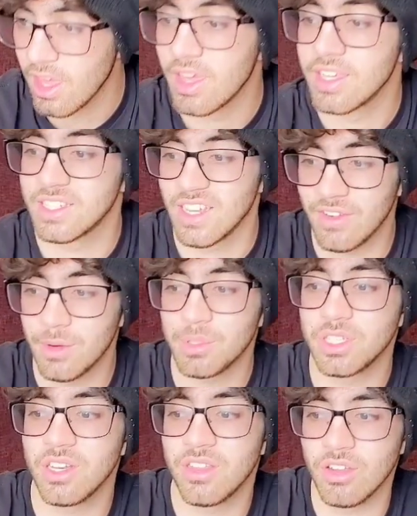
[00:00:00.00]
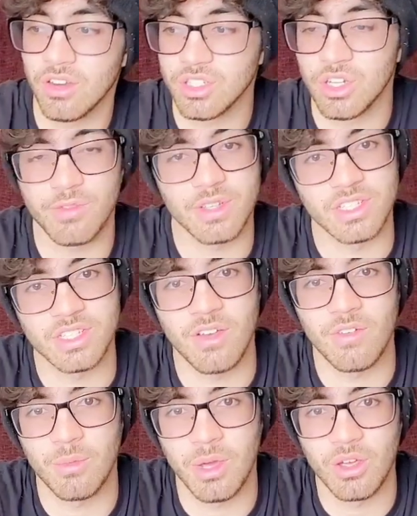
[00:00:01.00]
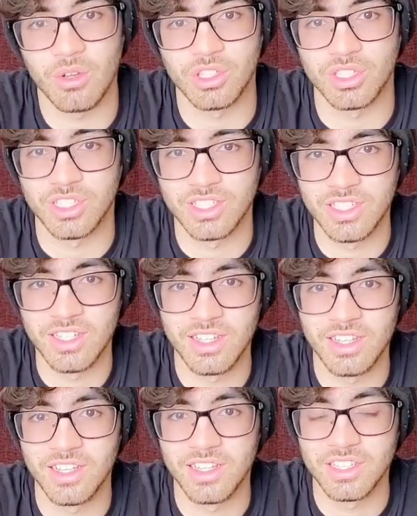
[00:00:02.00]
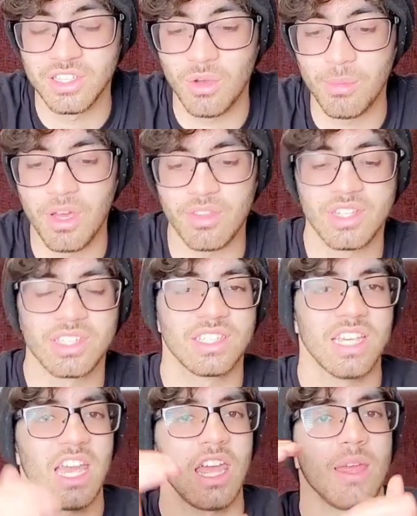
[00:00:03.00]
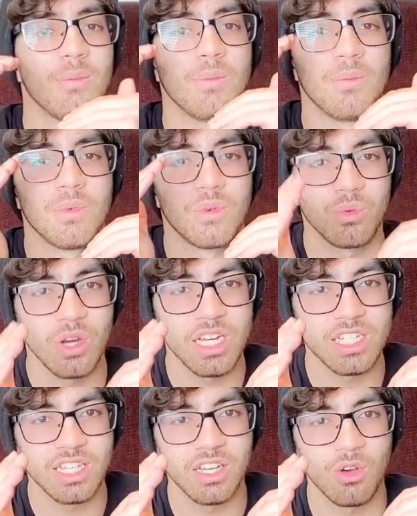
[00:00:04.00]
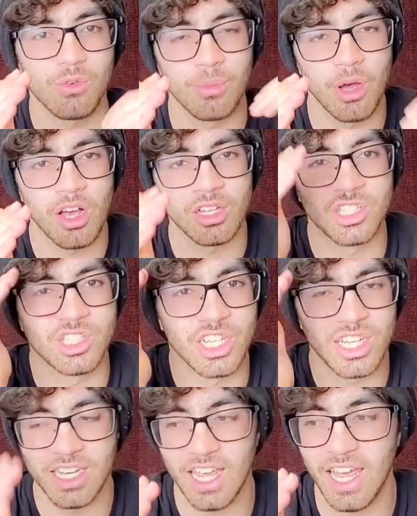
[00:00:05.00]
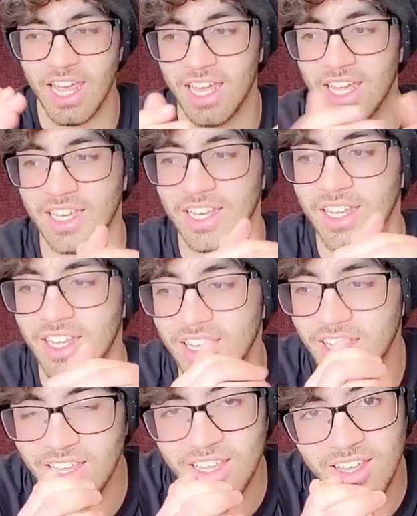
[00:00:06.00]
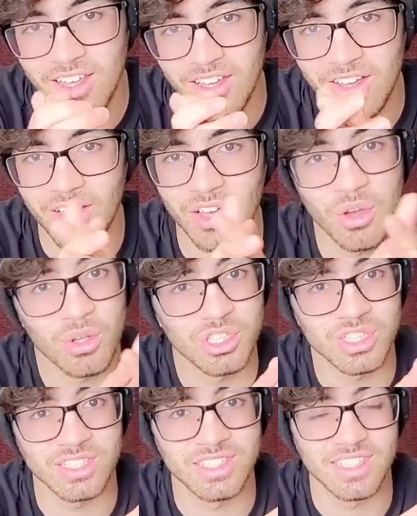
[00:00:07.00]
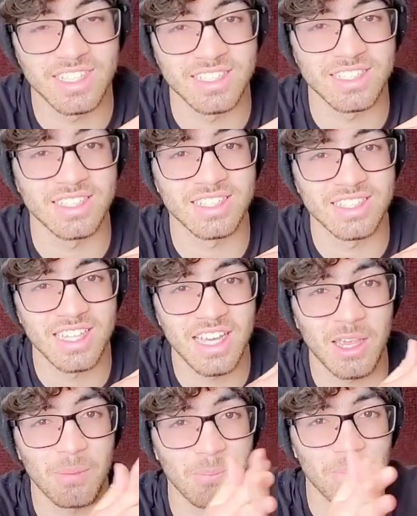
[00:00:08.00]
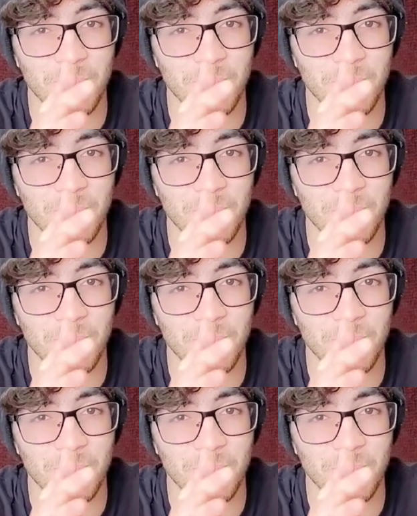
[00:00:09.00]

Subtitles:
70% of the earth's surface is covered by oceans. So about the same ratio from oxygen and oceans is the same.